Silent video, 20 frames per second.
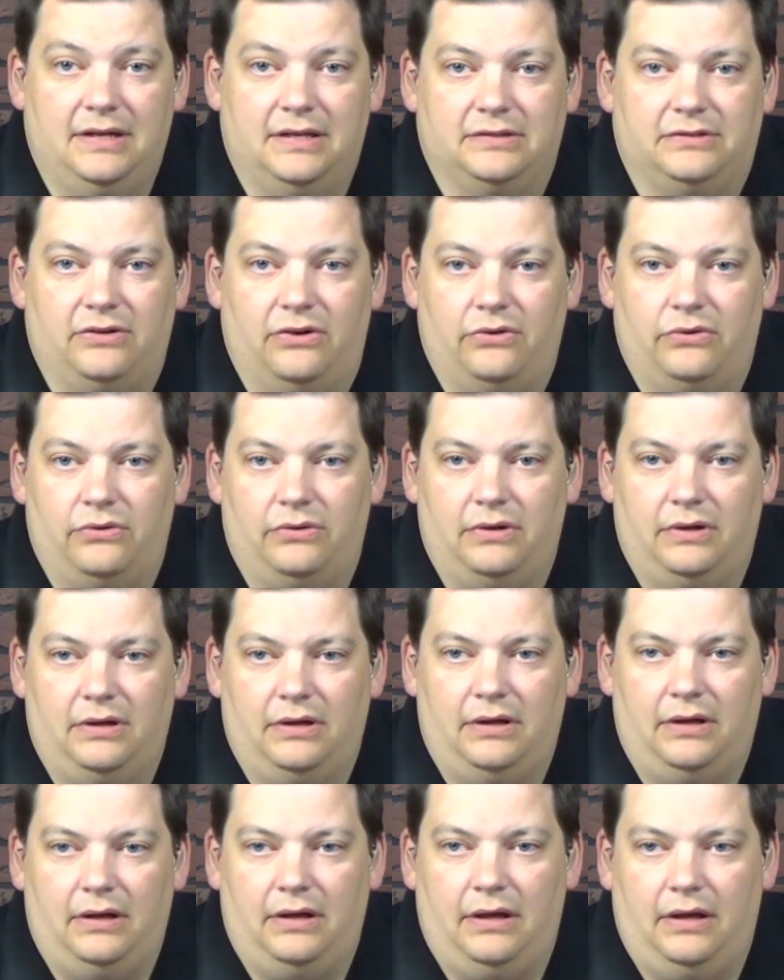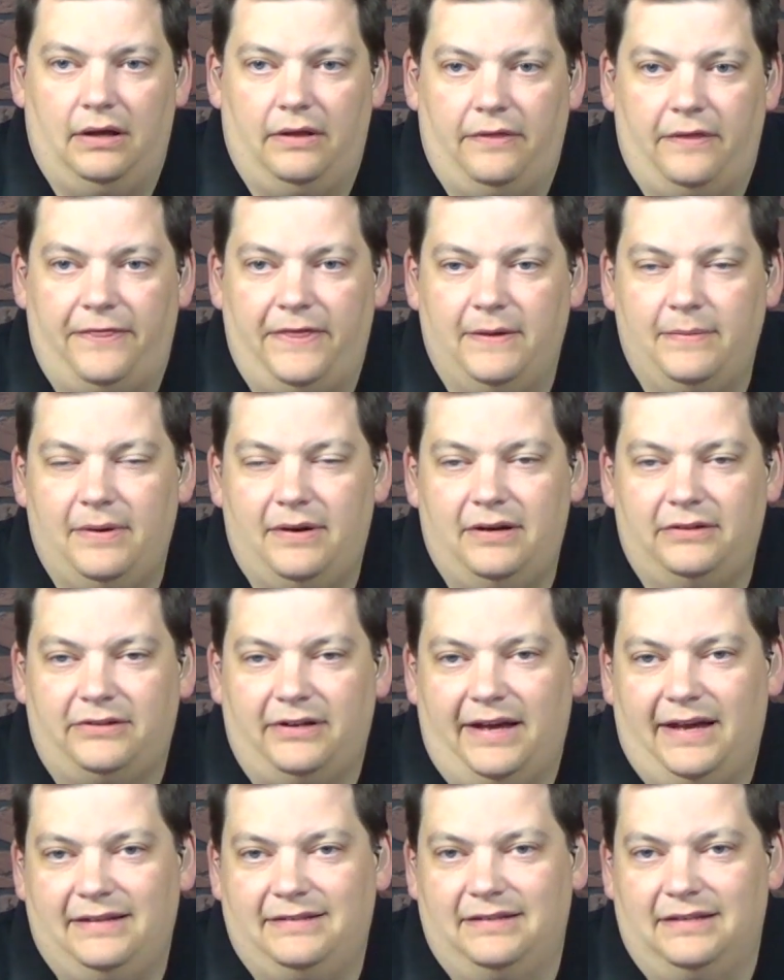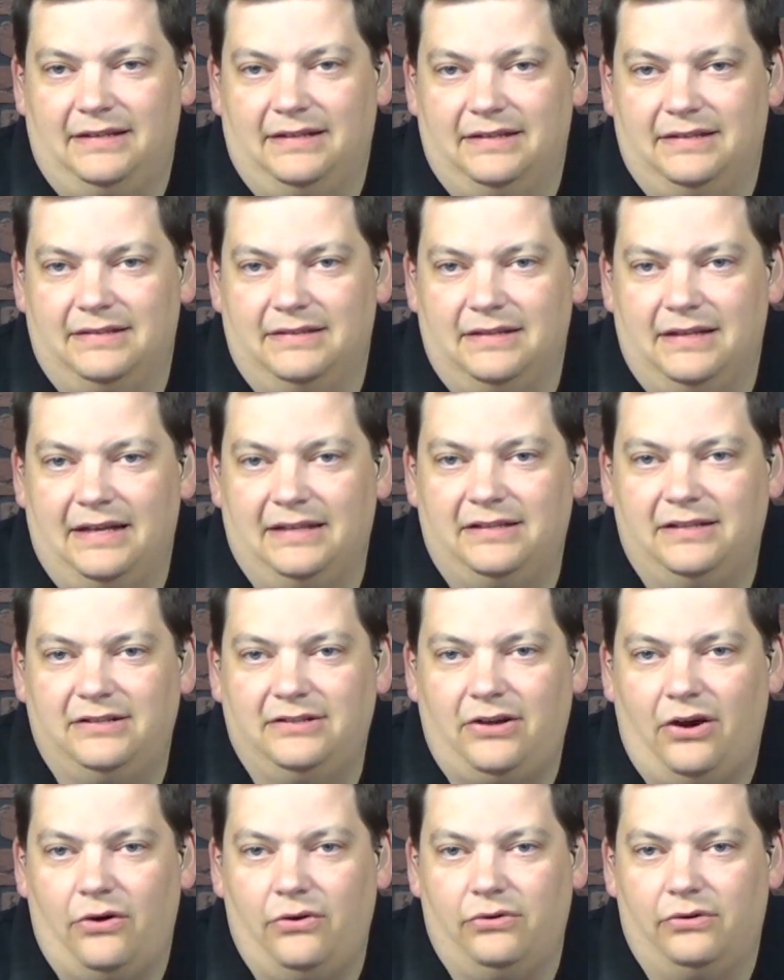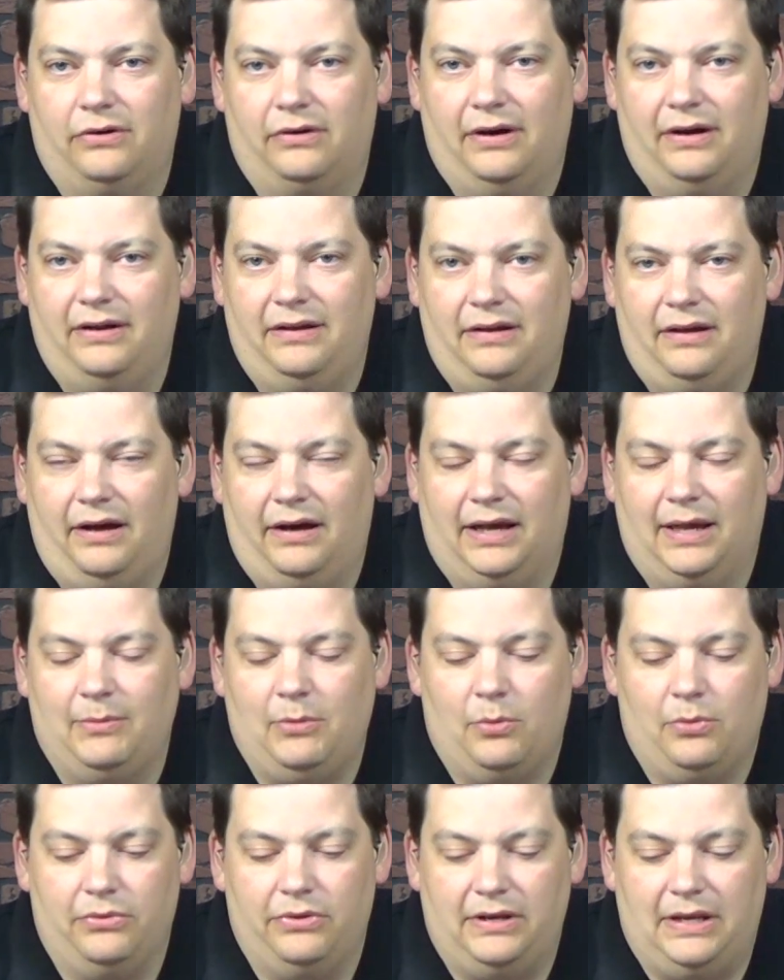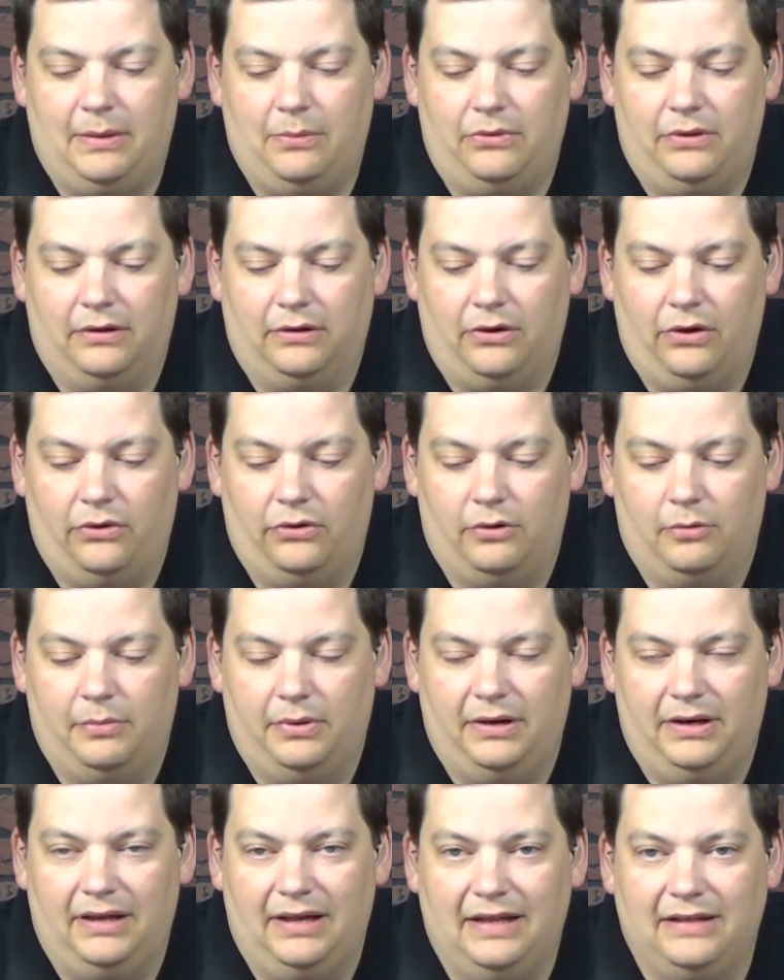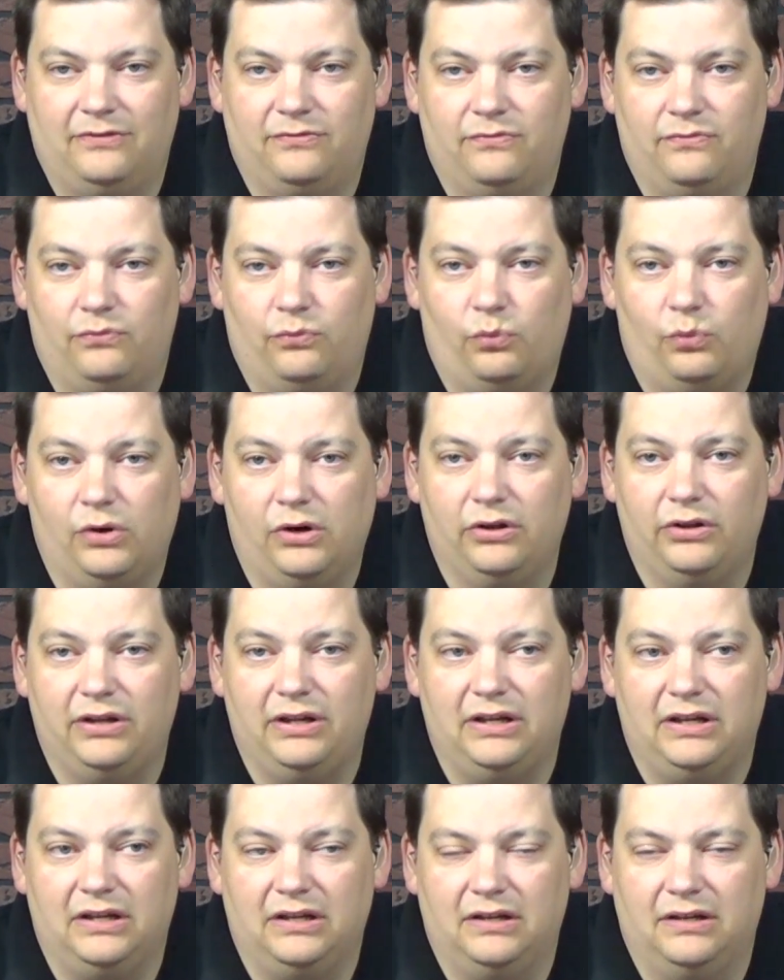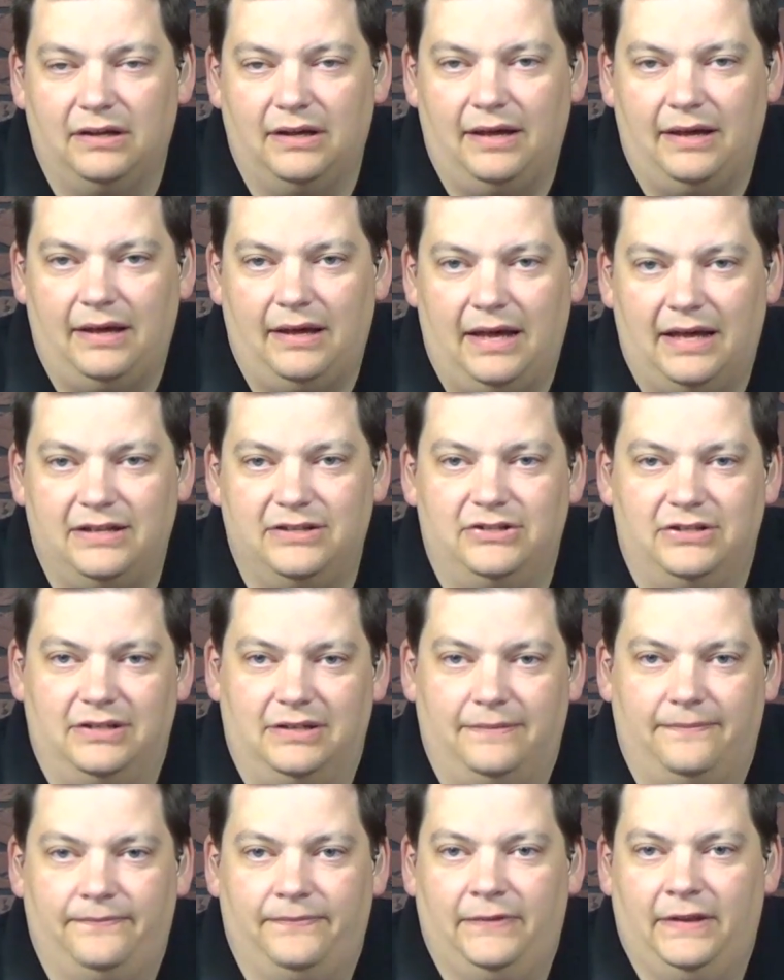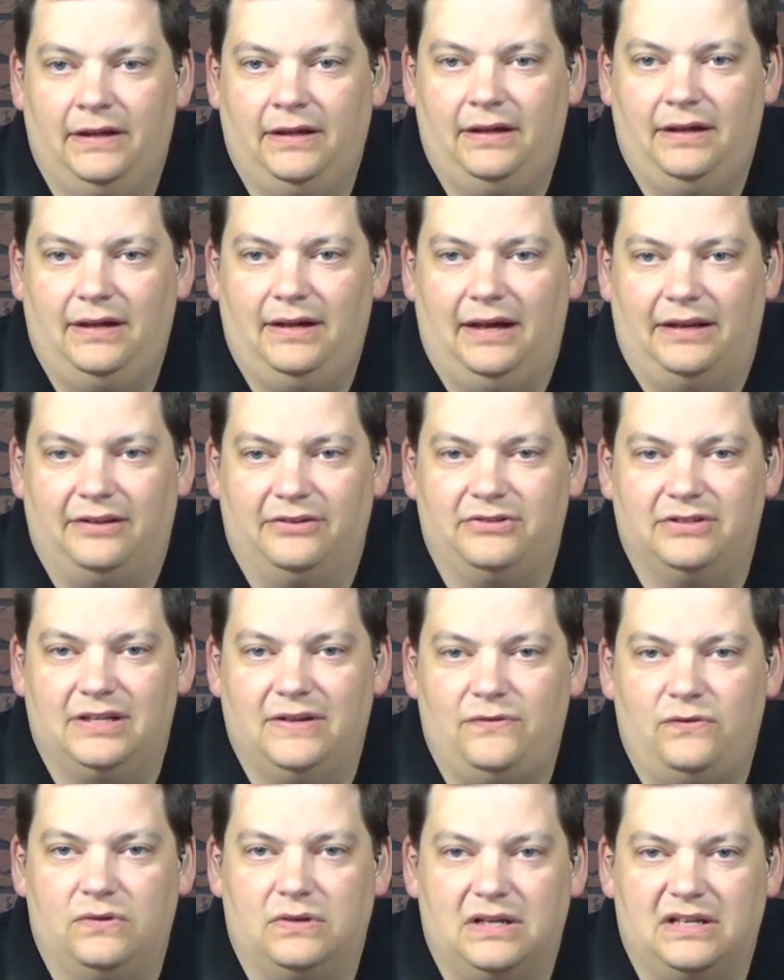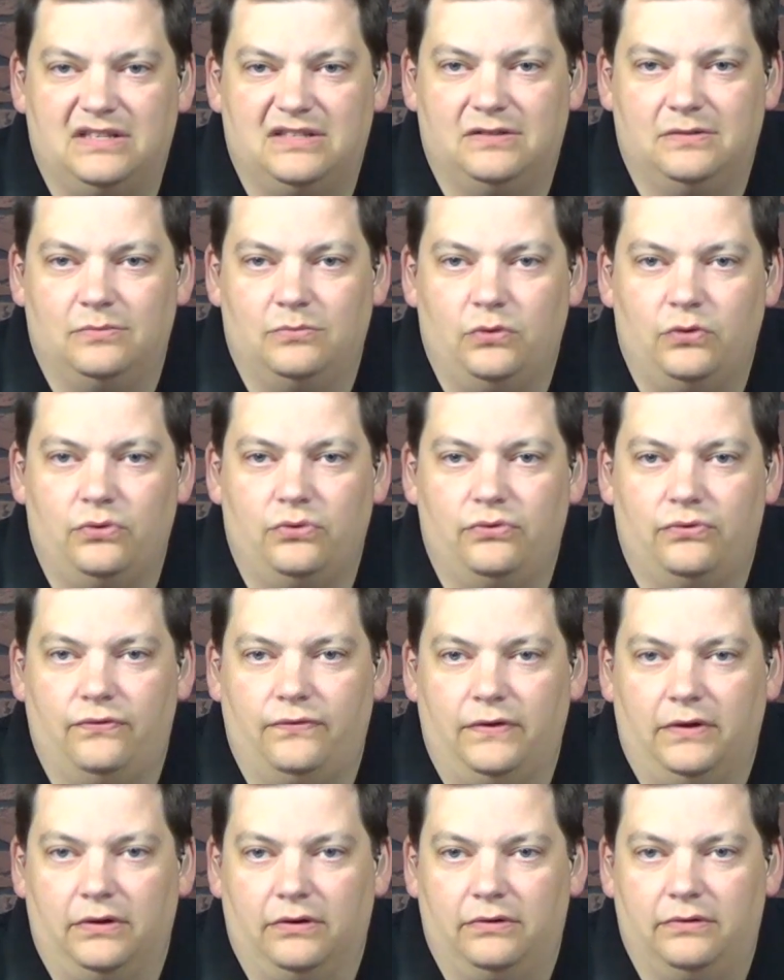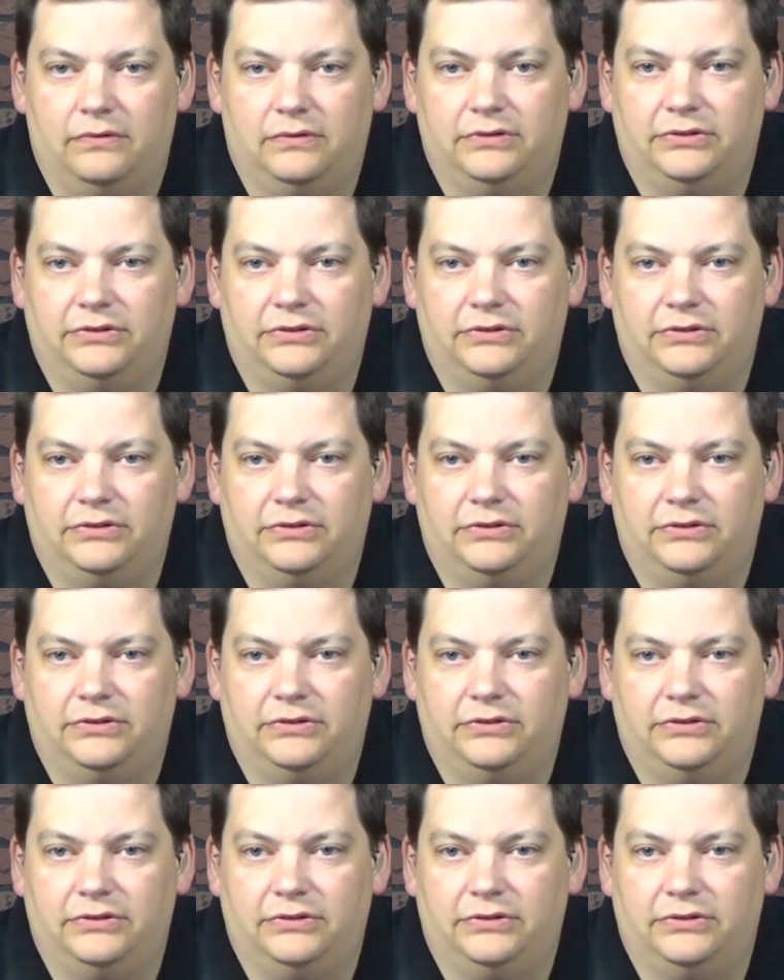So the thing about Audacity is its encoder, I can't remember the name of the encoder, but it's really edgy. It doesn't give you a nice smooth feel.